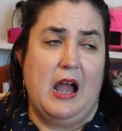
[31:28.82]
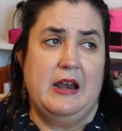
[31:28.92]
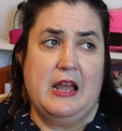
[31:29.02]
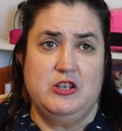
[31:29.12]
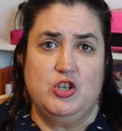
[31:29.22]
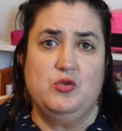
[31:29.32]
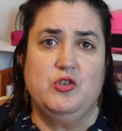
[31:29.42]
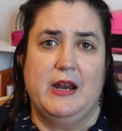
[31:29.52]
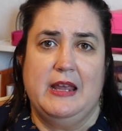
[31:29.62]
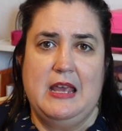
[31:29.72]
And I do
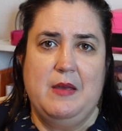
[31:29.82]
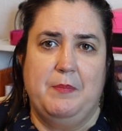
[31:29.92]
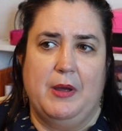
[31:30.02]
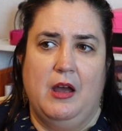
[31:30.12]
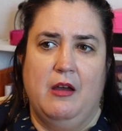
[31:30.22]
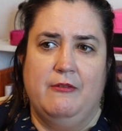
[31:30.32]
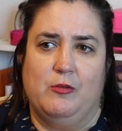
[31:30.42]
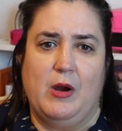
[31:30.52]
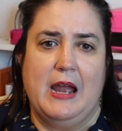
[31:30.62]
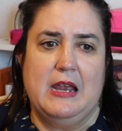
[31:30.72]
try to keep a
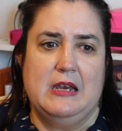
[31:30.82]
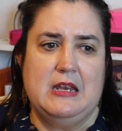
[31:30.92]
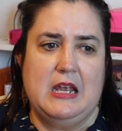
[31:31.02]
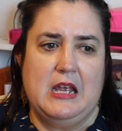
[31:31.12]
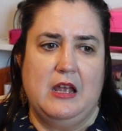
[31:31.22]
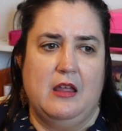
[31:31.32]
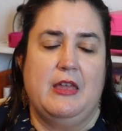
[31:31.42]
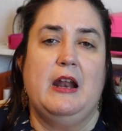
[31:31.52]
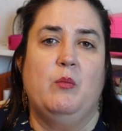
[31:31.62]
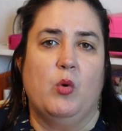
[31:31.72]
variety
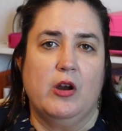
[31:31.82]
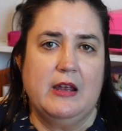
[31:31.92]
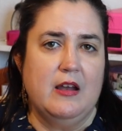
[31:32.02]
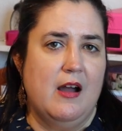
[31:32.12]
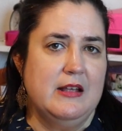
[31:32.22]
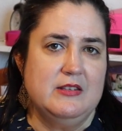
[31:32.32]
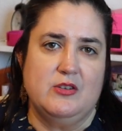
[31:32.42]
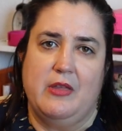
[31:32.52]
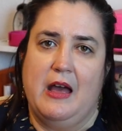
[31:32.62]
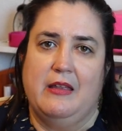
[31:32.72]
that I'm working on
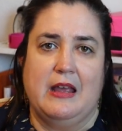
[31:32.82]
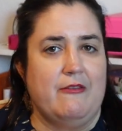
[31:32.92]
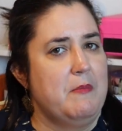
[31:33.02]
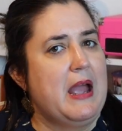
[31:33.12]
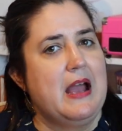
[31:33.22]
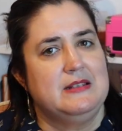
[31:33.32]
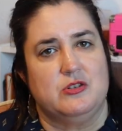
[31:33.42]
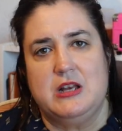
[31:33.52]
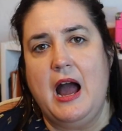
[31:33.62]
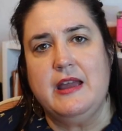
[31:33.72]
so that like if my eyes
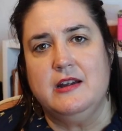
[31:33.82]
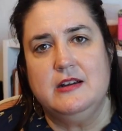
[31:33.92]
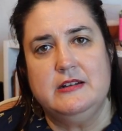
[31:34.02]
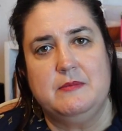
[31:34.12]
are tired,